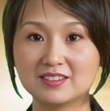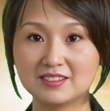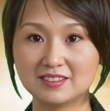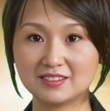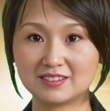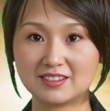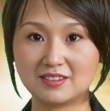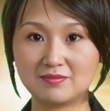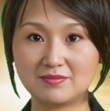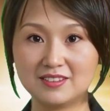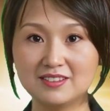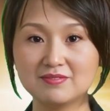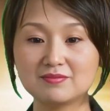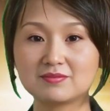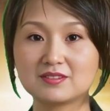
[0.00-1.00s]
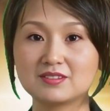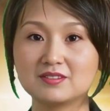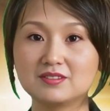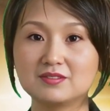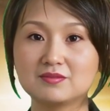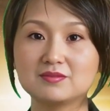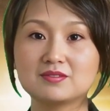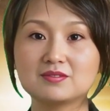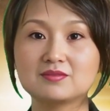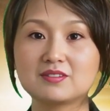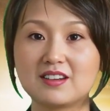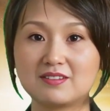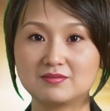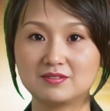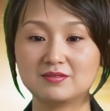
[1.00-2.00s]
News Report 8.
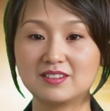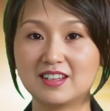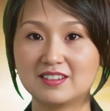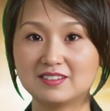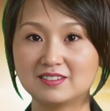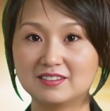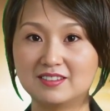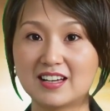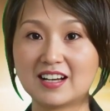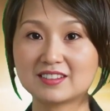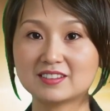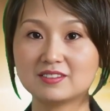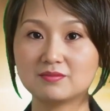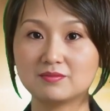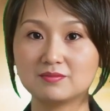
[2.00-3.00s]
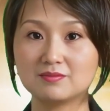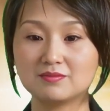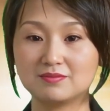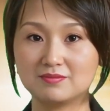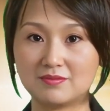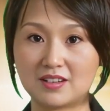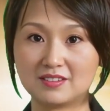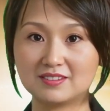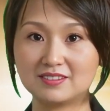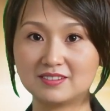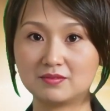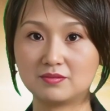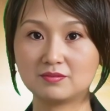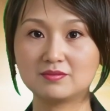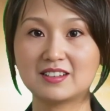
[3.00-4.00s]
China's real estate
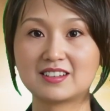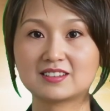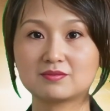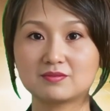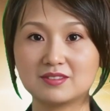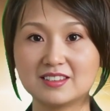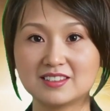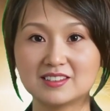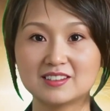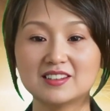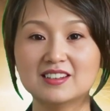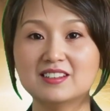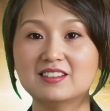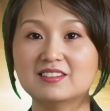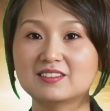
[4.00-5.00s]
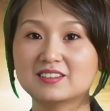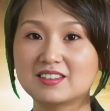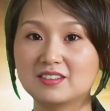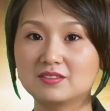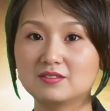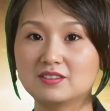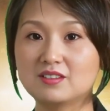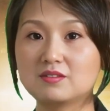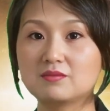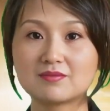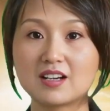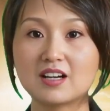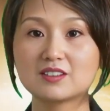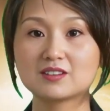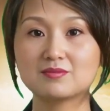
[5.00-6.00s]
company Jinka Real Estate announced on
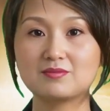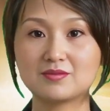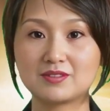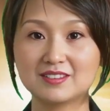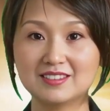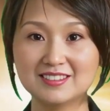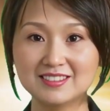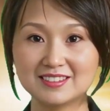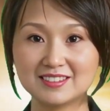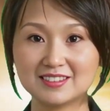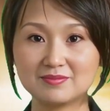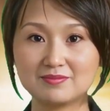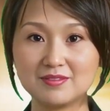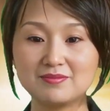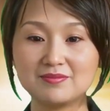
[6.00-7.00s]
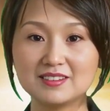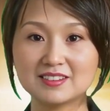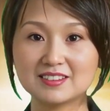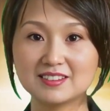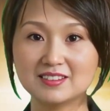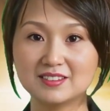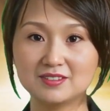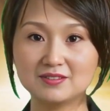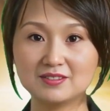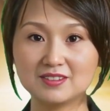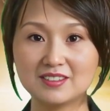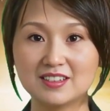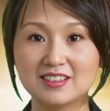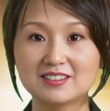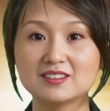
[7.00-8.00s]
April 22 that Jinka
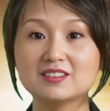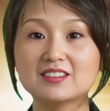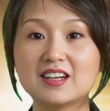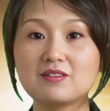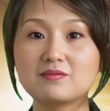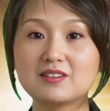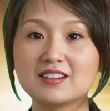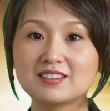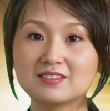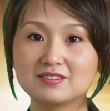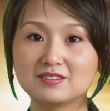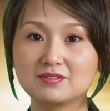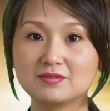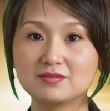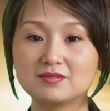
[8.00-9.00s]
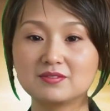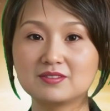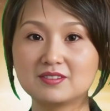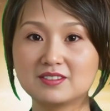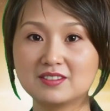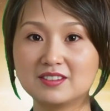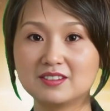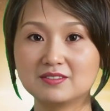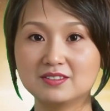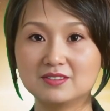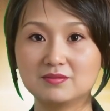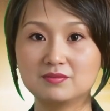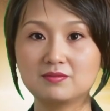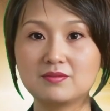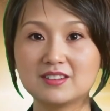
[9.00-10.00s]
Real Estate and its subsidiary
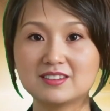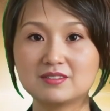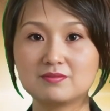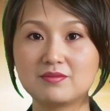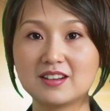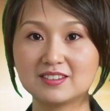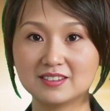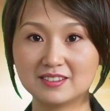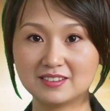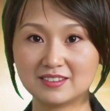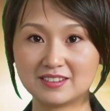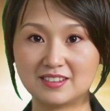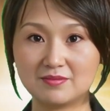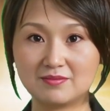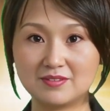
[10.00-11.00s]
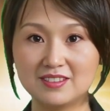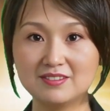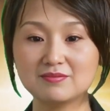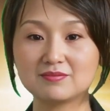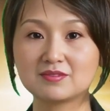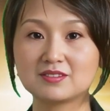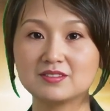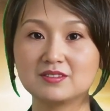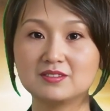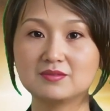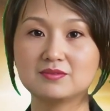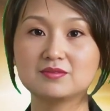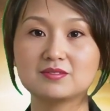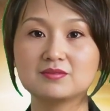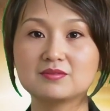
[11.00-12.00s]
Chongqing Jinka have received a bankruptcy
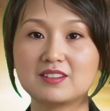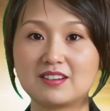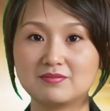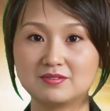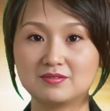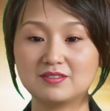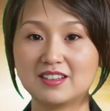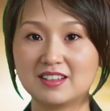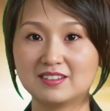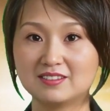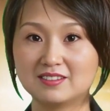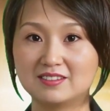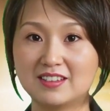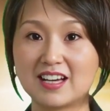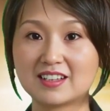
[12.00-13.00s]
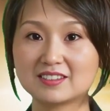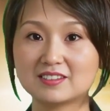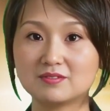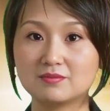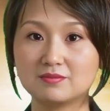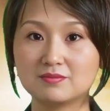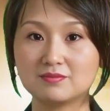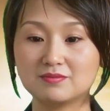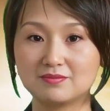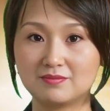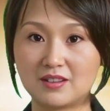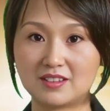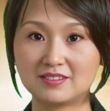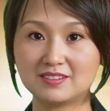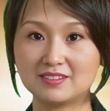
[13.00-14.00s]
ruling from the Fifth Intermediate People's
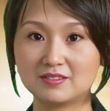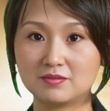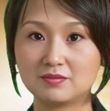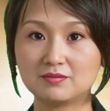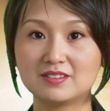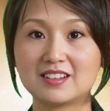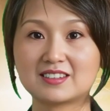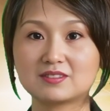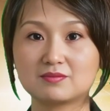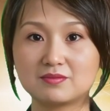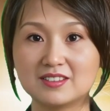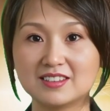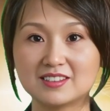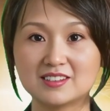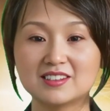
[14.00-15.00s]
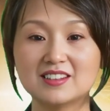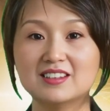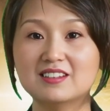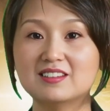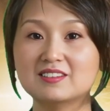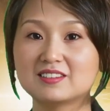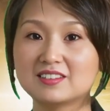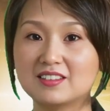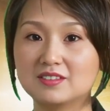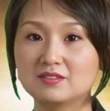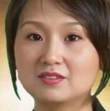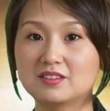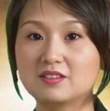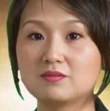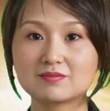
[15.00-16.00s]
Court of Chongqing, approving the
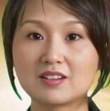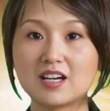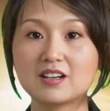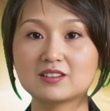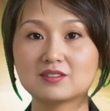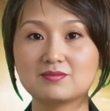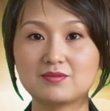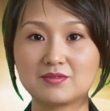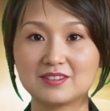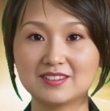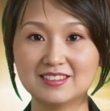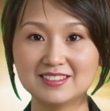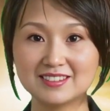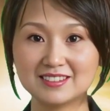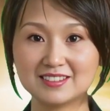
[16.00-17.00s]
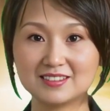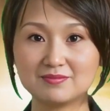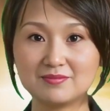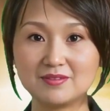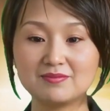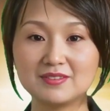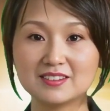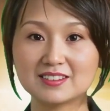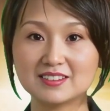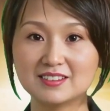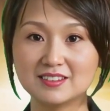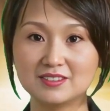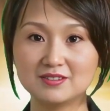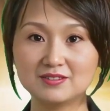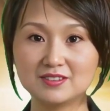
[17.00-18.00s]
bankruptcy applications of the two
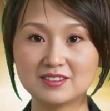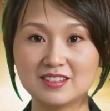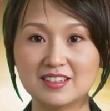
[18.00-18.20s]
companies.